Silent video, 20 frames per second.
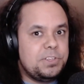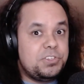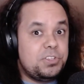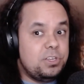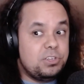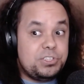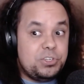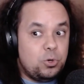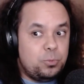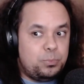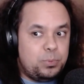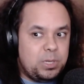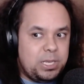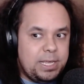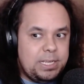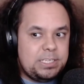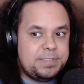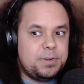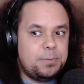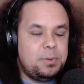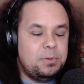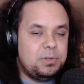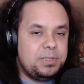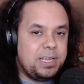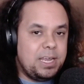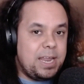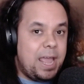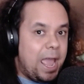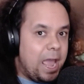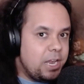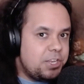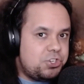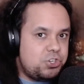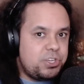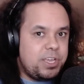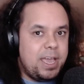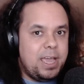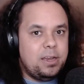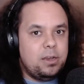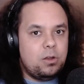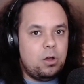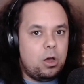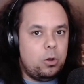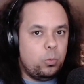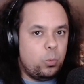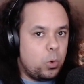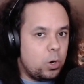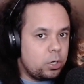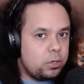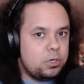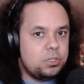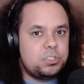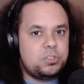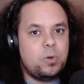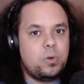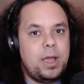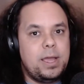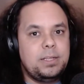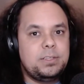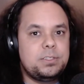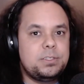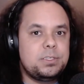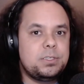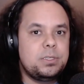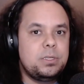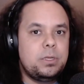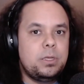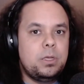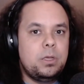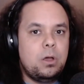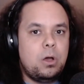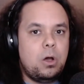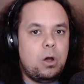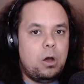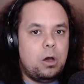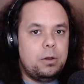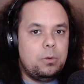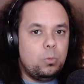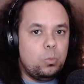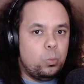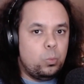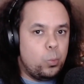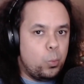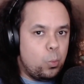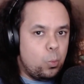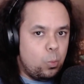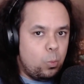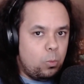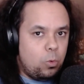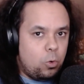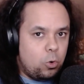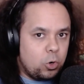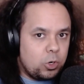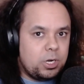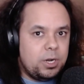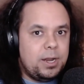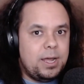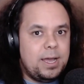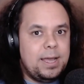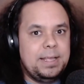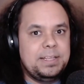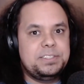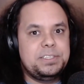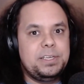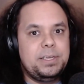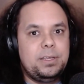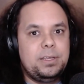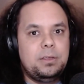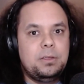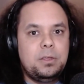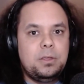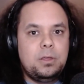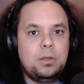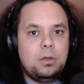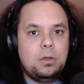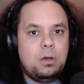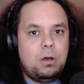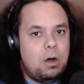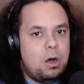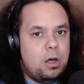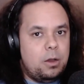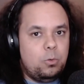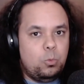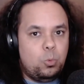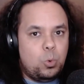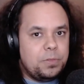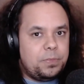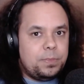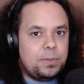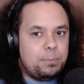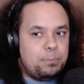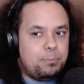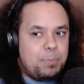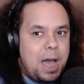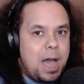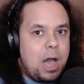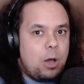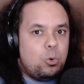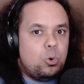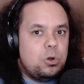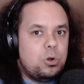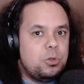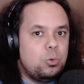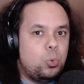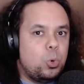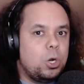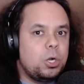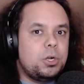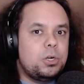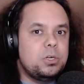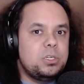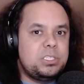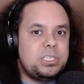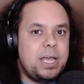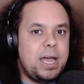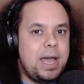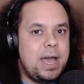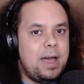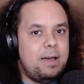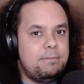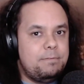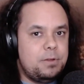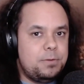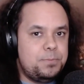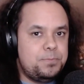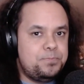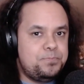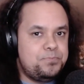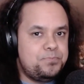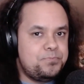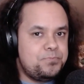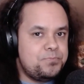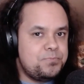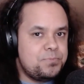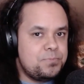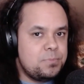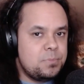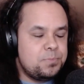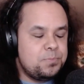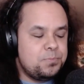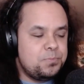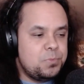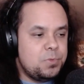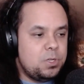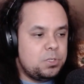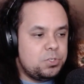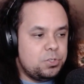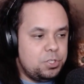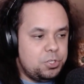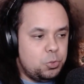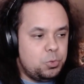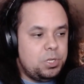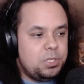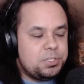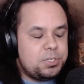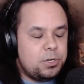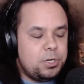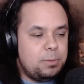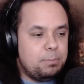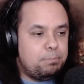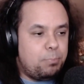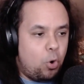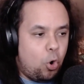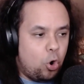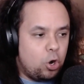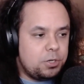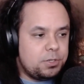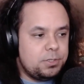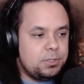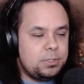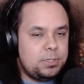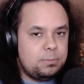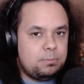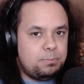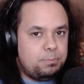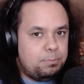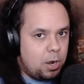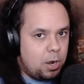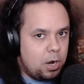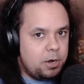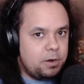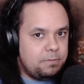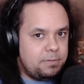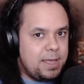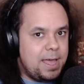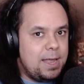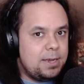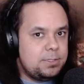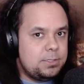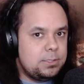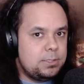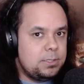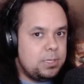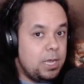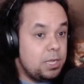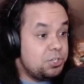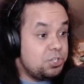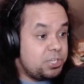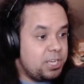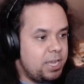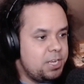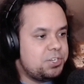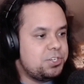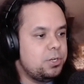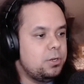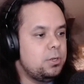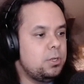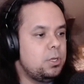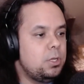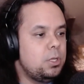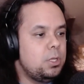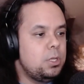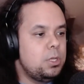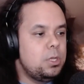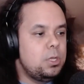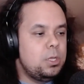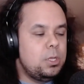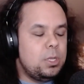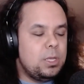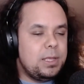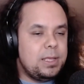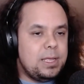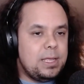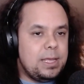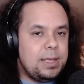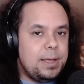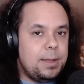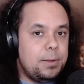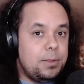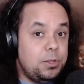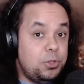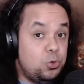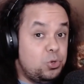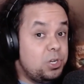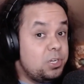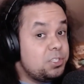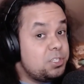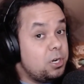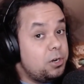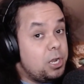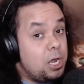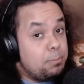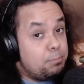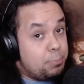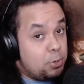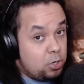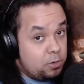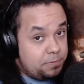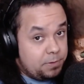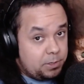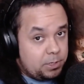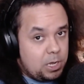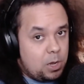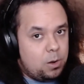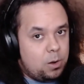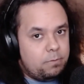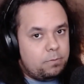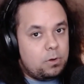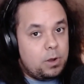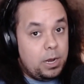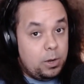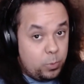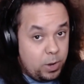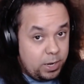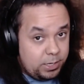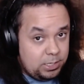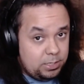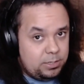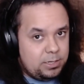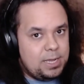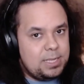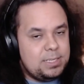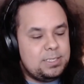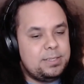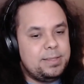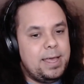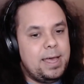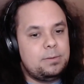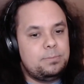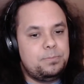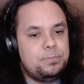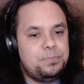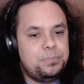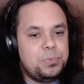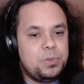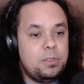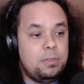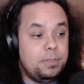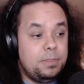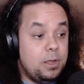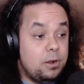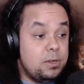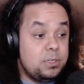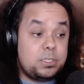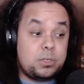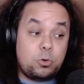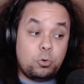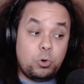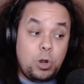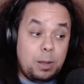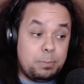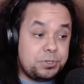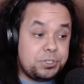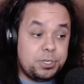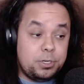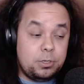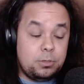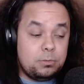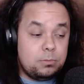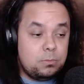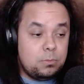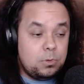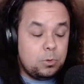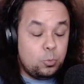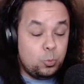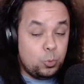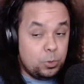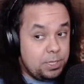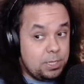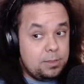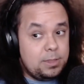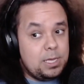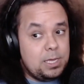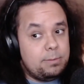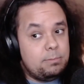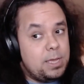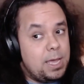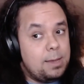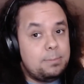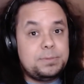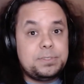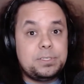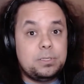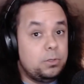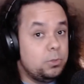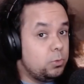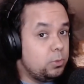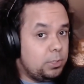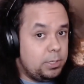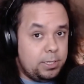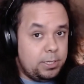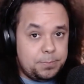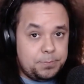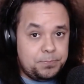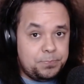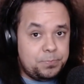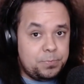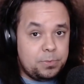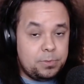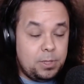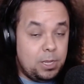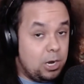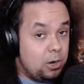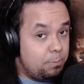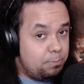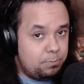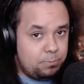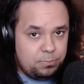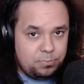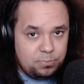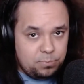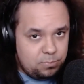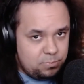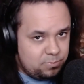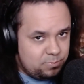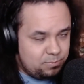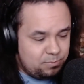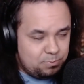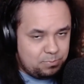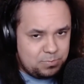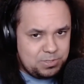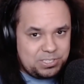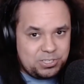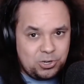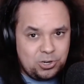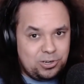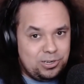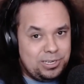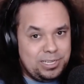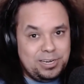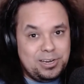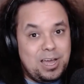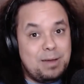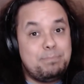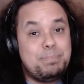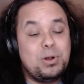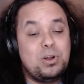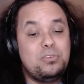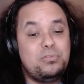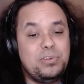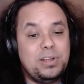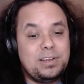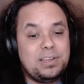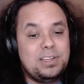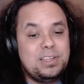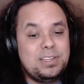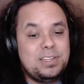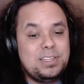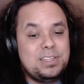So there's no place for people to get educated on workers' rights, on organizing, on what the power the workers have. So the unions are an important part of that education. Unions are not perfect, however. I recognize that. There is corruption within them, absolutely. They are certainly not perfect.